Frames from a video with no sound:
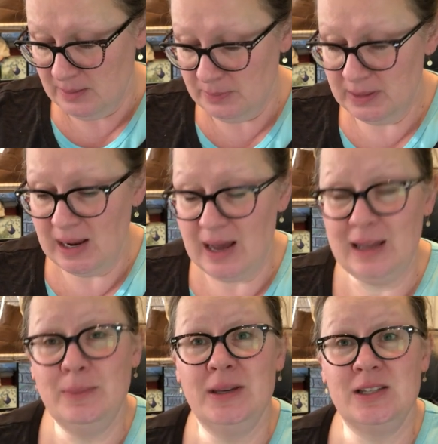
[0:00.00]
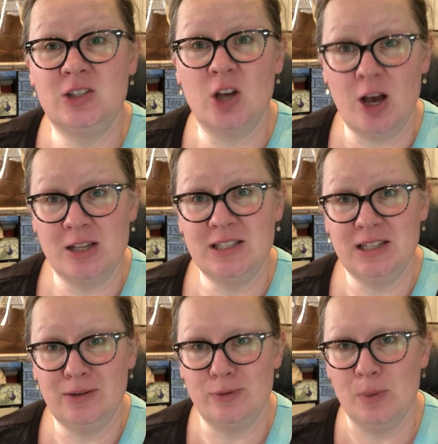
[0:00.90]
but I am
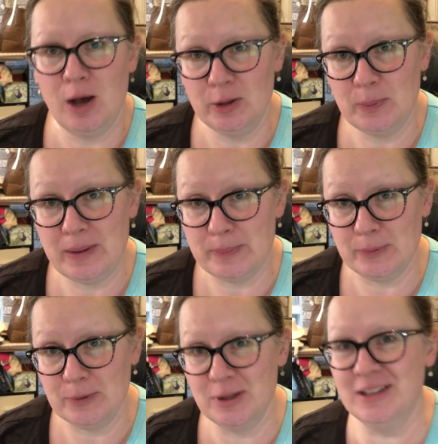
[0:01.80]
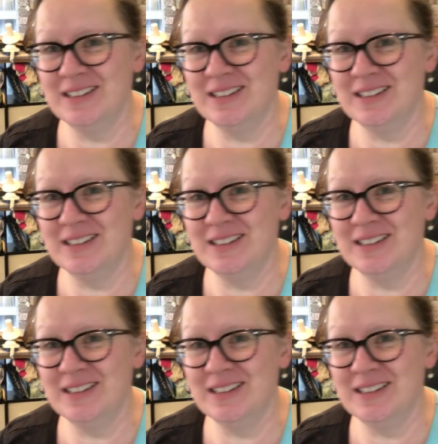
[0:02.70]
exhausted from all the people.